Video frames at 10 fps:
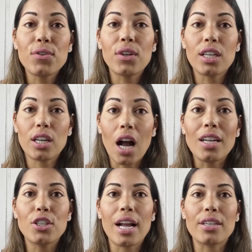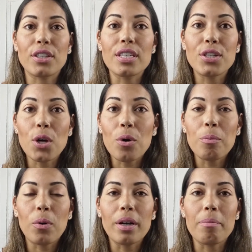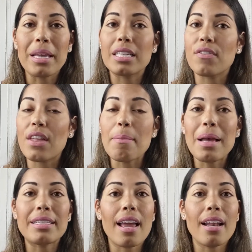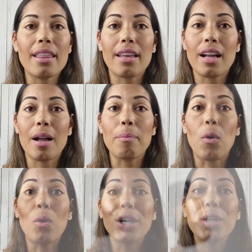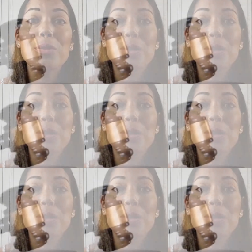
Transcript: for a contractor is so important because if they mess anything up or you